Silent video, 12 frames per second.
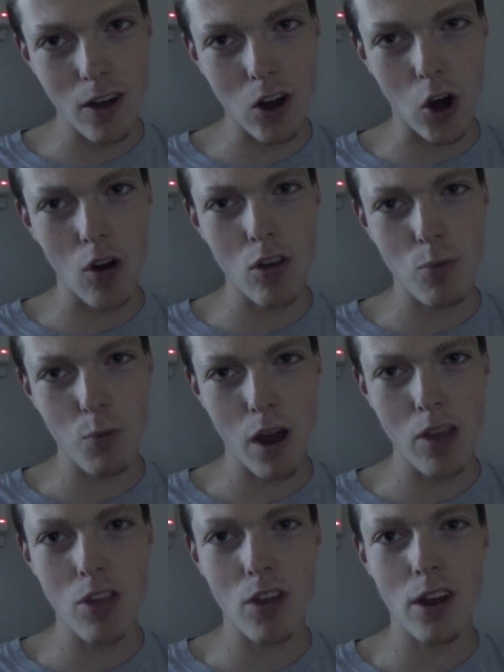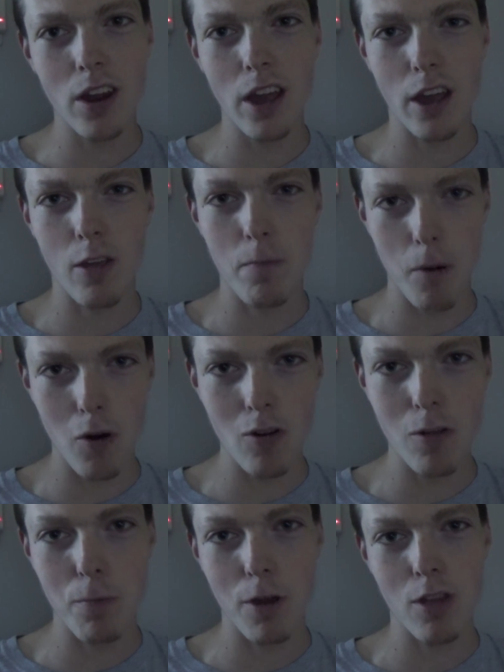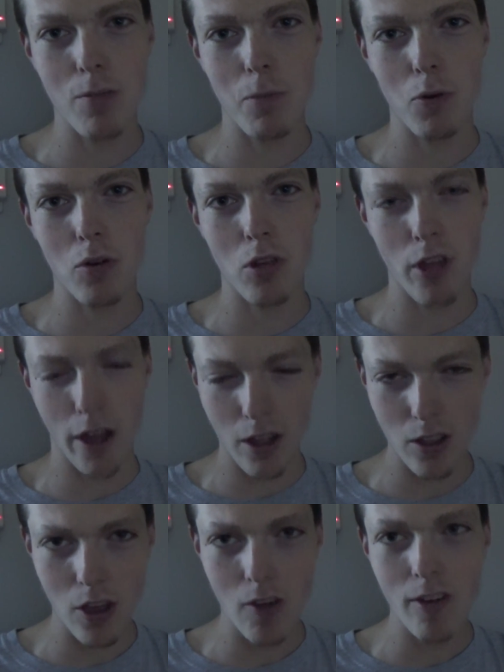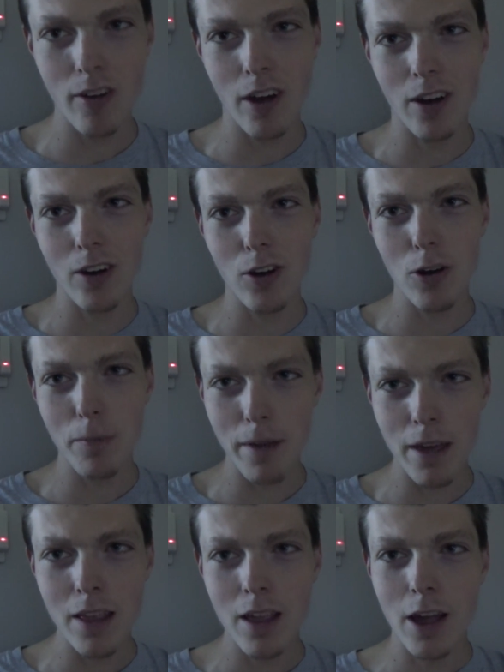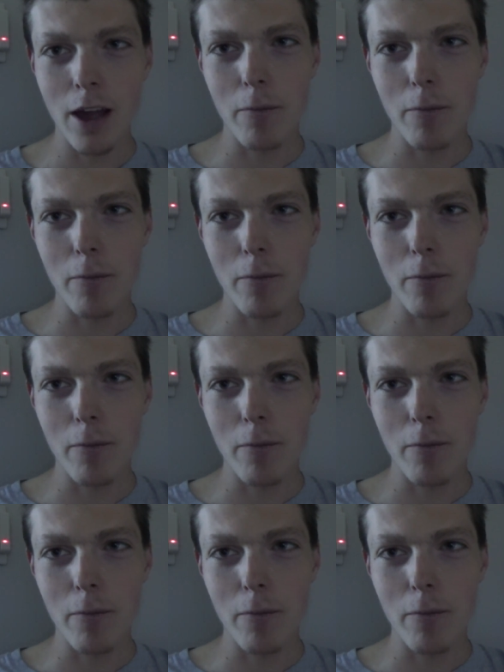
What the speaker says: Carson Wentz is going to expose Pittsburgh's secondary a little bit.